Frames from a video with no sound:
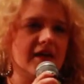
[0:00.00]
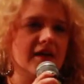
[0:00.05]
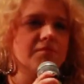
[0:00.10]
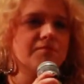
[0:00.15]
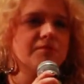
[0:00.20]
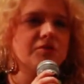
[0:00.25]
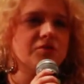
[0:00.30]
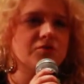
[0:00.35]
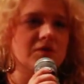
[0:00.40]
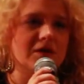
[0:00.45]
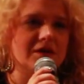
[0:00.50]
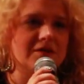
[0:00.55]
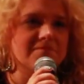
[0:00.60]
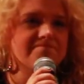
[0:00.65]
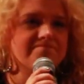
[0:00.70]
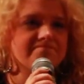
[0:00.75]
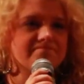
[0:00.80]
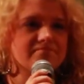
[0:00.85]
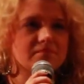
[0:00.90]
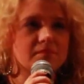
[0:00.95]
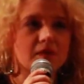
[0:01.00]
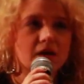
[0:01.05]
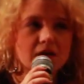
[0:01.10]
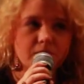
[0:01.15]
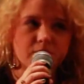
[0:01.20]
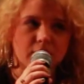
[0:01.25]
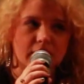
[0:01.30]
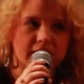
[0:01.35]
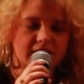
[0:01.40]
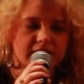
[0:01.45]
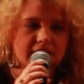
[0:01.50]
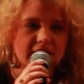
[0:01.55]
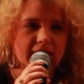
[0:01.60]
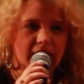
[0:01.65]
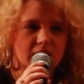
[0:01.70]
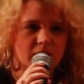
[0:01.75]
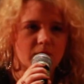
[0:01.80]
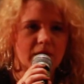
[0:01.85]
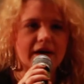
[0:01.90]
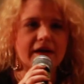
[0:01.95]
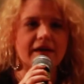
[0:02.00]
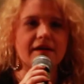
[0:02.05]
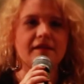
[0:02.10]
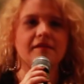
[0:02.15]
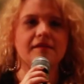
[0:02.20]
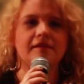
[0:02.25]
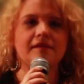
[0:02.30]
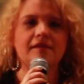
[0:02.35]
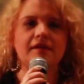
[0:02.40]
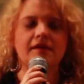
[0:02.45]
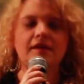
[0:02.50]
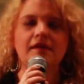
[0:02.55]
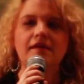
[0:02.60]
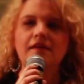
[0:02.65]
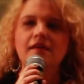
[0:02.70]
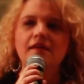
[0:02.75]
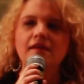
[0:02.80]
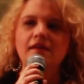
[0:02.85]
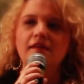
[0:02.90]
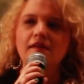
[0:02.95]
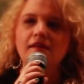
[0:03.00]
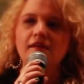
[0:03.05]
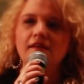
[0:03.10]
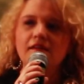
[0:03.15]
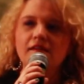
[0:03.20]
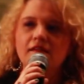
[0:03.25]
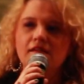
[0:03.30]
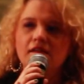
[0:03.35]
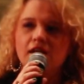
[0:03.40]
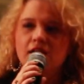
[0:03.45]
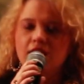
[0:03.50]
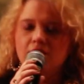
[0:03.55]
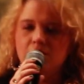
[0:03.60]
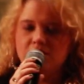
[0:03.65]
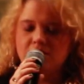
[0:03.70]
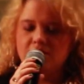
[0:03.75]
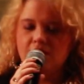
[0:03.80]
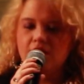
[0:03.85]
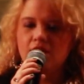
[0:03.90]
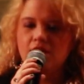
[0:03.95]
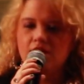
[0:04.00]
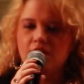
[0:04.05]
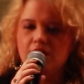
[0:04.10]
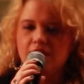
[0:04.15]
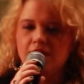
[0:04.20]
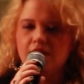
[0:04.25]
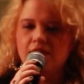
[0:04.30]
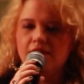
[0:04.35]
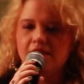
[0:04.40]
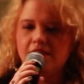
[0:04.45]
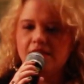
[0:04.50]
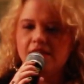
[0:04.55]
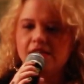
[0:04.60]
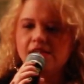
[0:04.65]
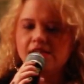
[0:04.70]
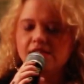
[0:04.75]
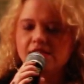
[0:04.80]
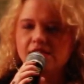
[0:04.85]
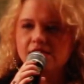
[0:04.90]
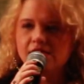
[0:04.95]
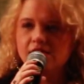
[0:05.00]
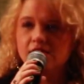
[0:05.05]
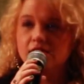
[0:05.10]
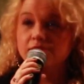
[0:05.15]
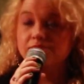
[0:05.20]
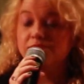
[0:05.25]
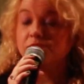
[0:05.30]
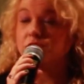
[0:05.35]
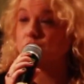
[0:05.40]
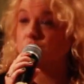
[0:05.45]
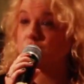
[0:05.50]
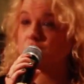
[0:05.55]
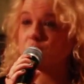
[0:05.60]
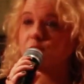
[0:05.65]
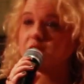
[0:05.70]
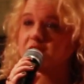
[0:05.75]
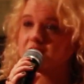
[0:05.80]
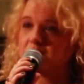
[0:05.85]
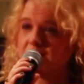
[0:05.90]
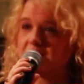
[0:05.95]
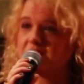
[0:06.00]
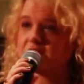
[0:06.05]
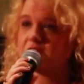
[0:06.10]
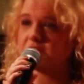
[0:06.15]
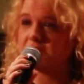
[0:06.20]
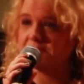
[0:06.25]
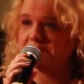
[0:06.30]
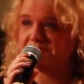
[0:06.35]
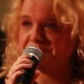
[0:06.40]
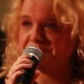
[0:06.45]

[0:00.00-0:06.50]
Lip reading: camp to pray the gay away. And he was there through the spring semester.